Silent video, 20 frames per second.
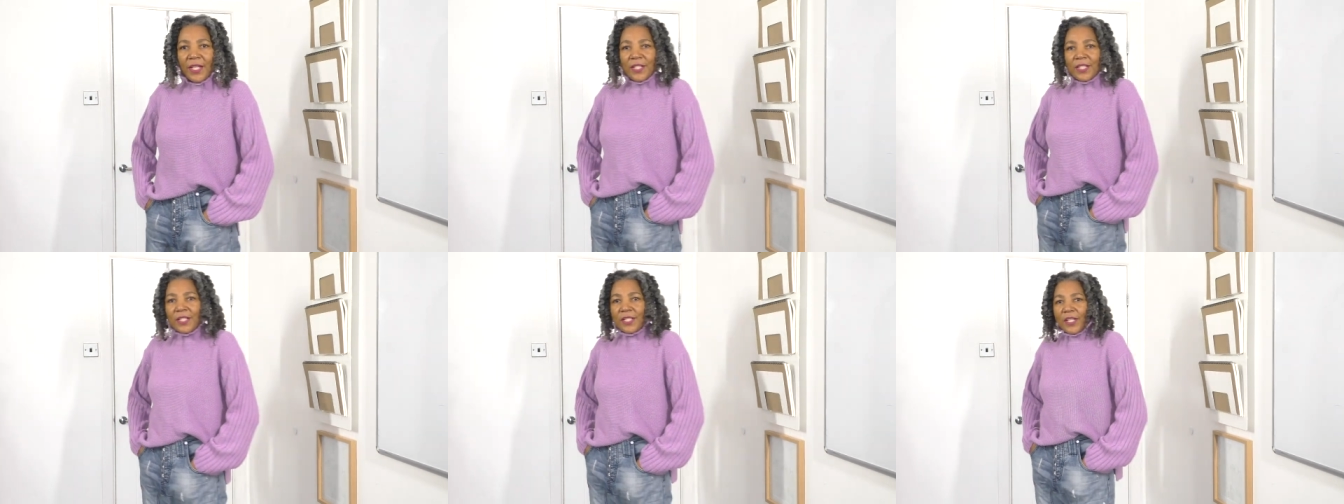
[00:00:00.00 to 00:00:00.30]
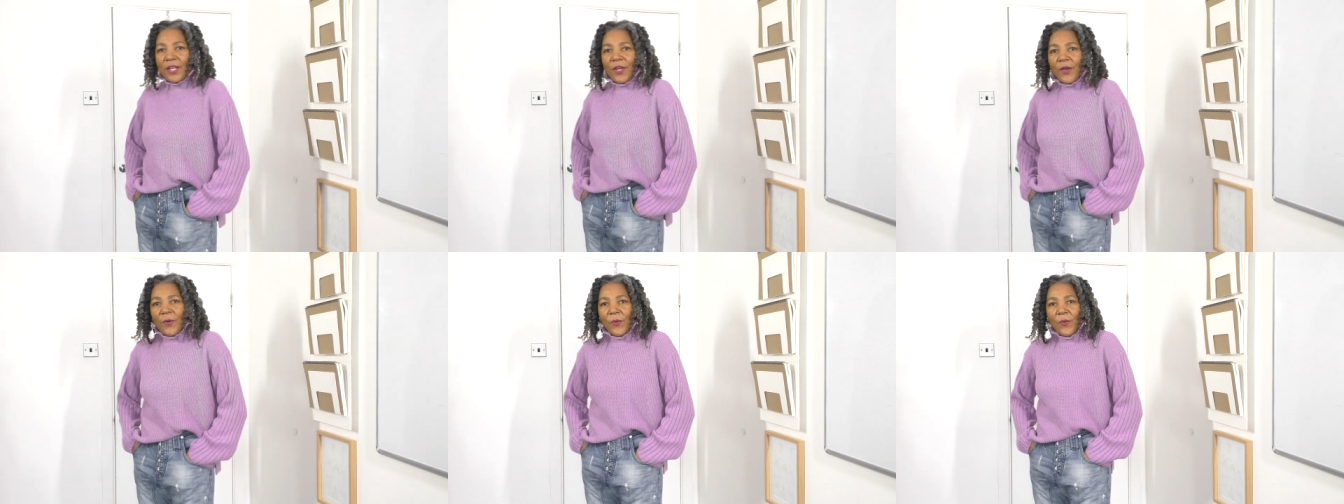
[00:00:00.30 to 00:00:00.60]

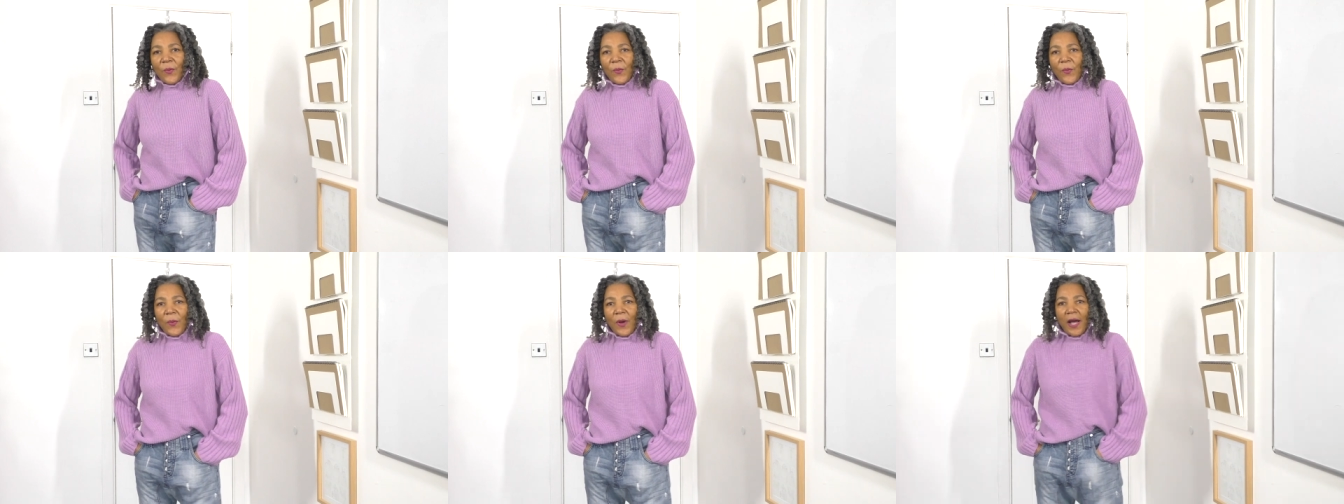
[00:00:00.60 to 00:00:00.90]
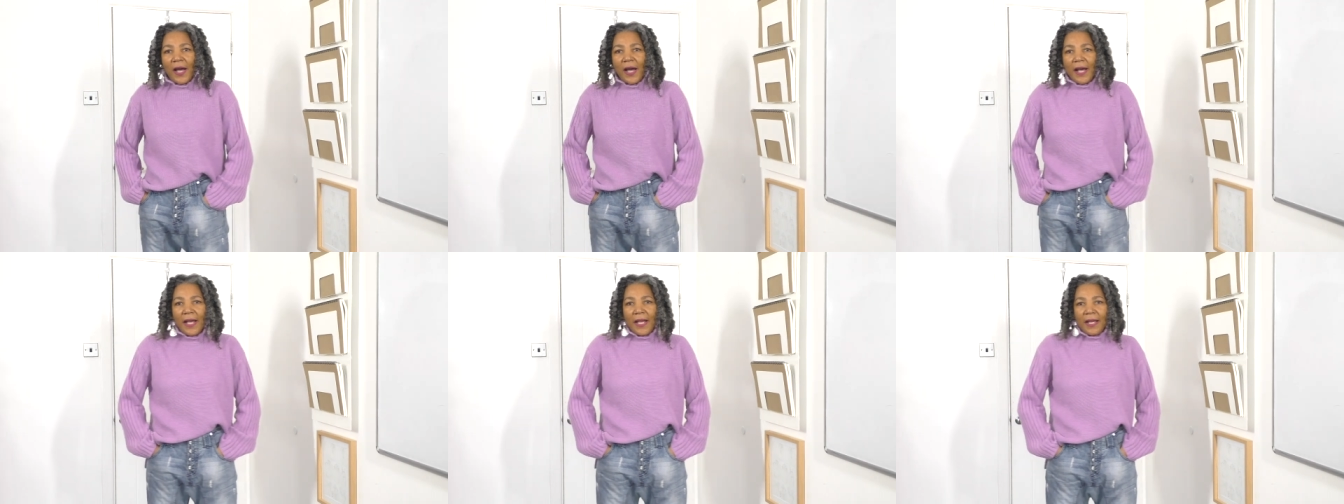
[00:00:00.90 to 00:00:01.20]
So
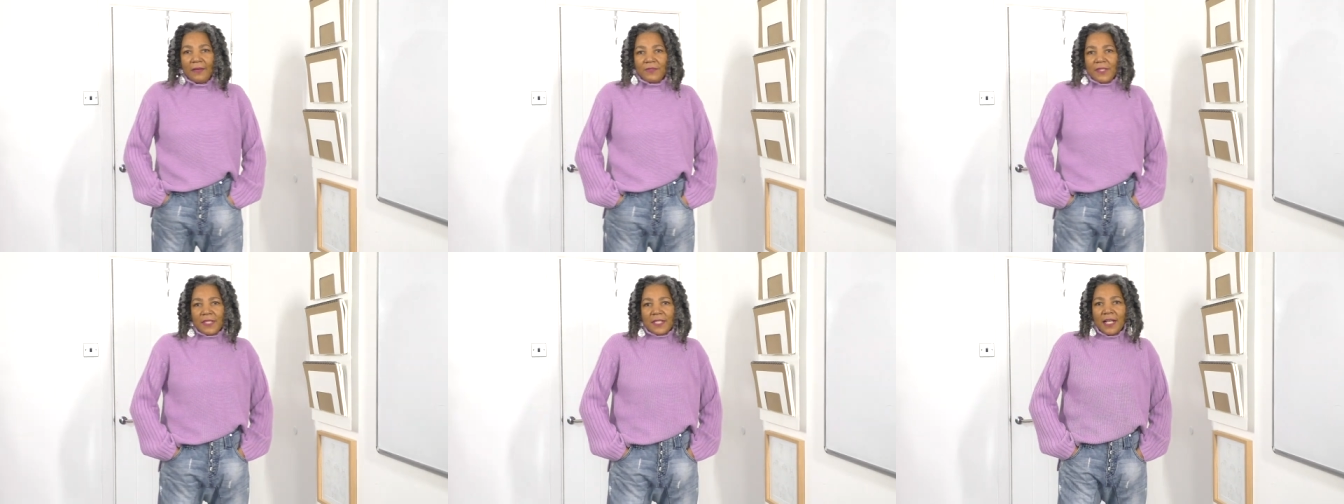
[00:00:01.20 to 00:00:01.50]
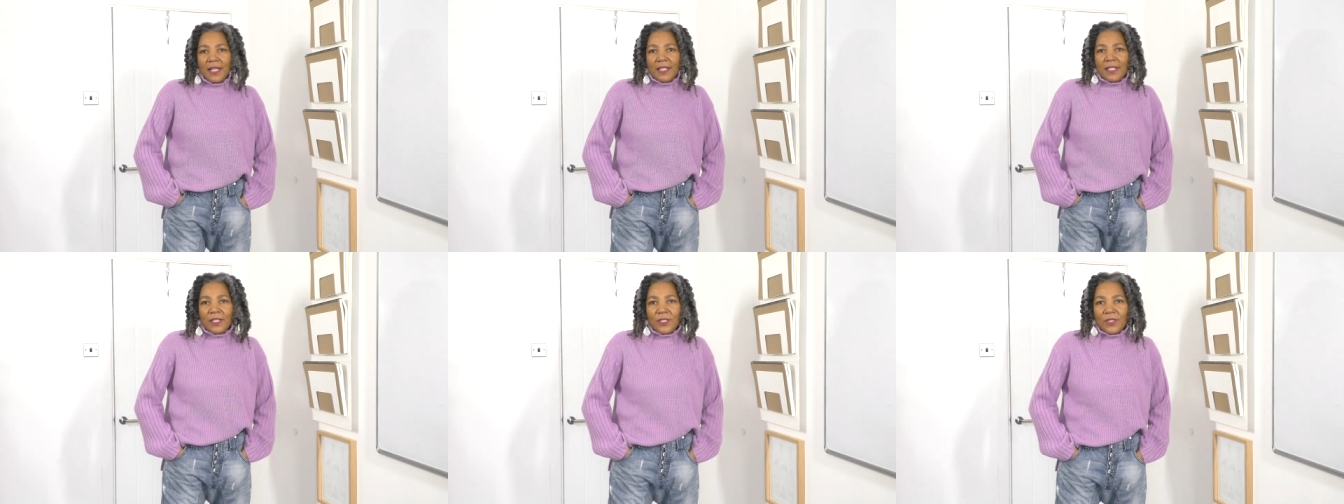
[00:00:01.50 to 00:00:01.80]
I
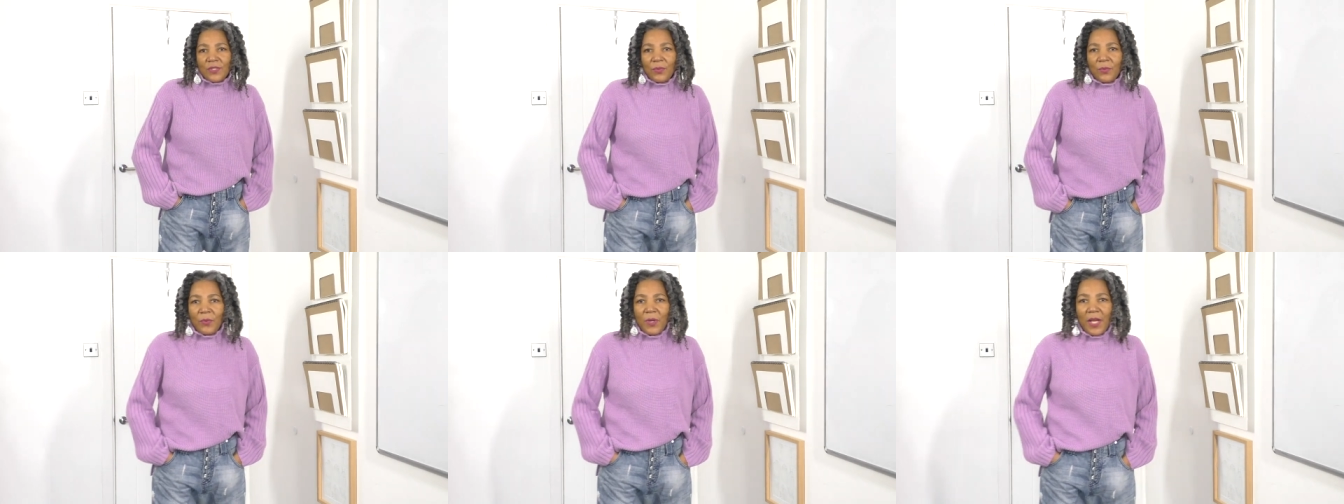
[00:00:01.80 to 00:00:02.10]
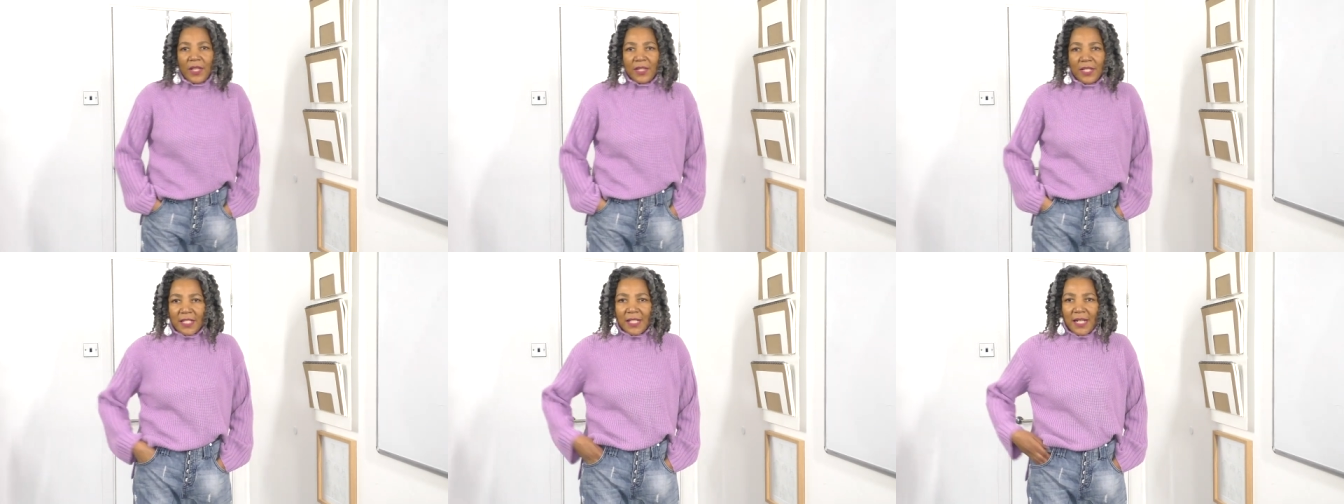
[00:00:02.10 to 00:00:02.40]
decided to
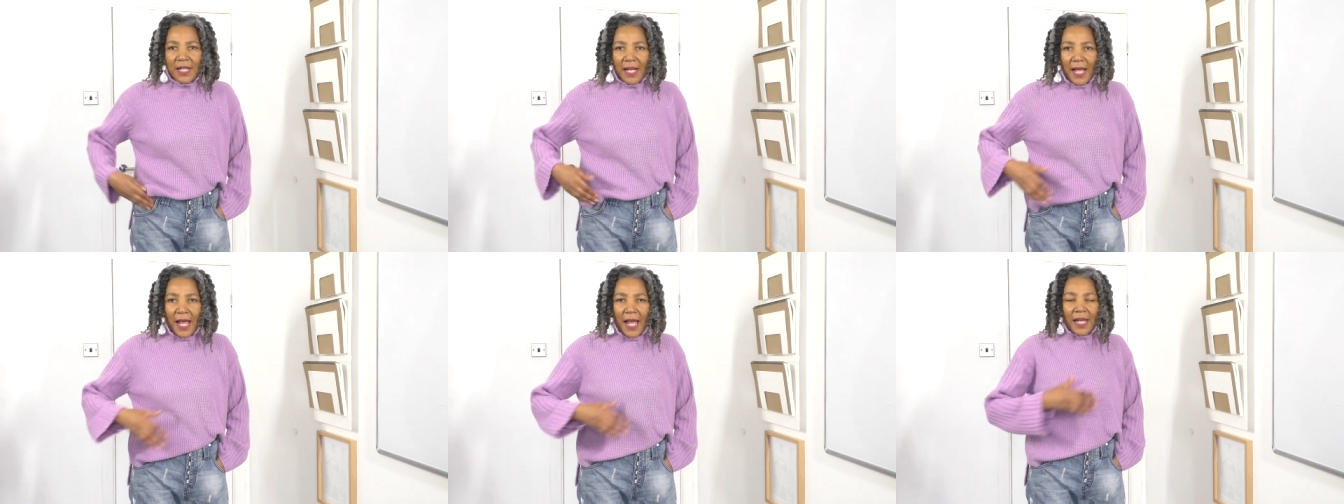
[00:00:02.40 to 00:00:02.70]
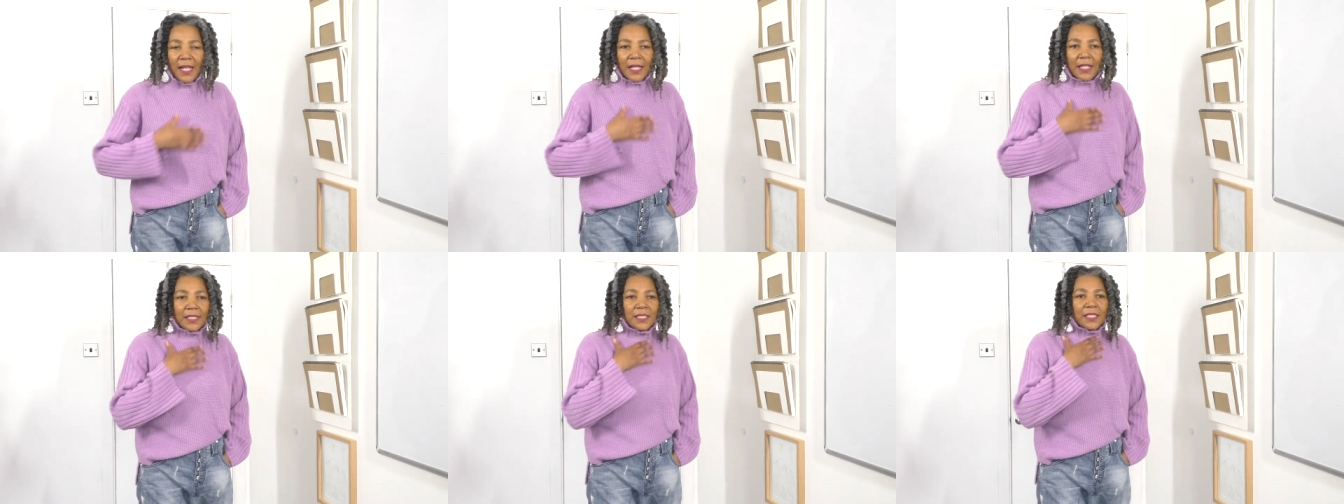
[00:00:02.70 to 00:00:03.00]
wear this
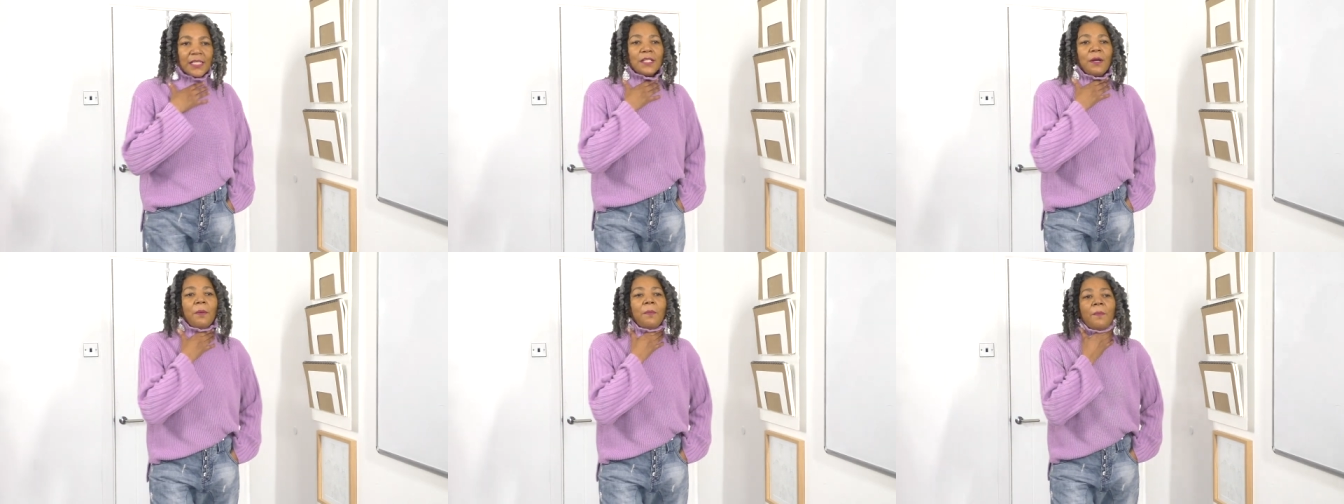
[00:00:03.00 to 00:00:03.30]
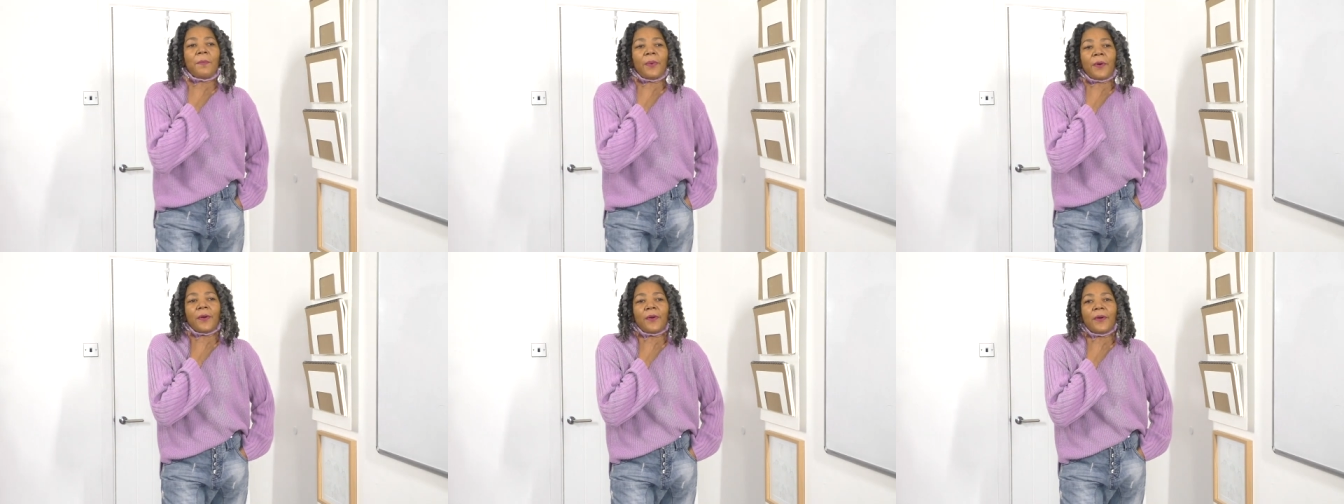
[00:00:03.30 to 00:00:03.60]
lilac
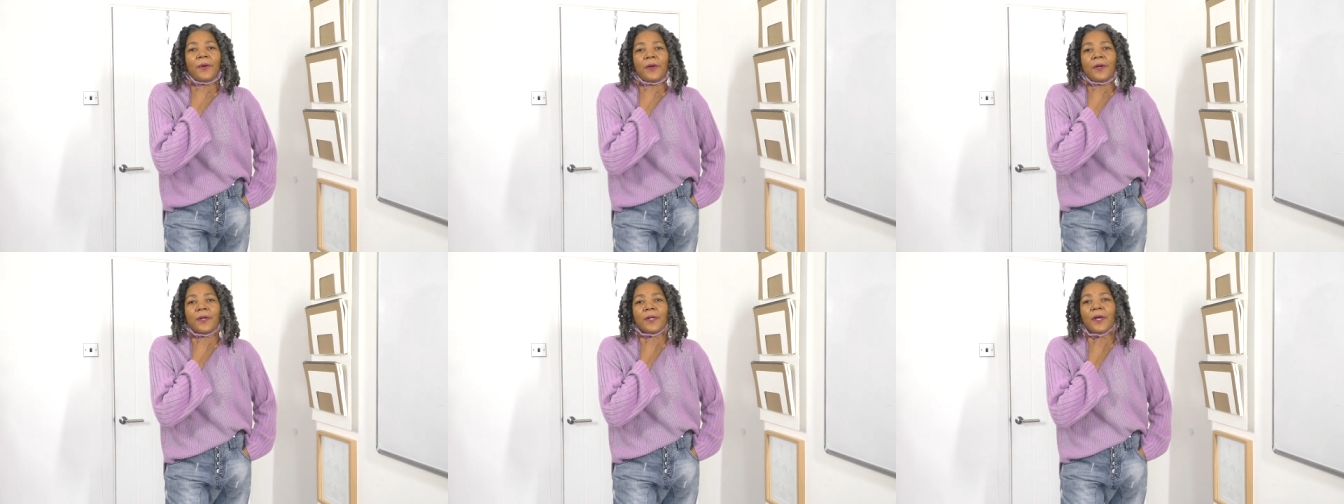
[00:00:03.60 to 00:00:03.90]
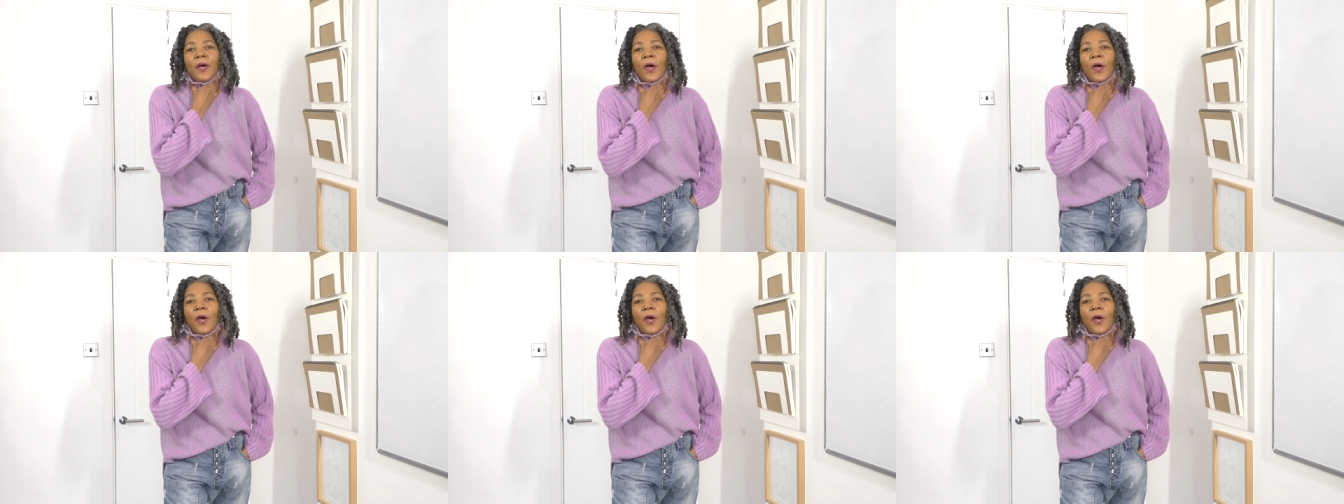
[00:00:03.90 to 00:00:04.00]
jumper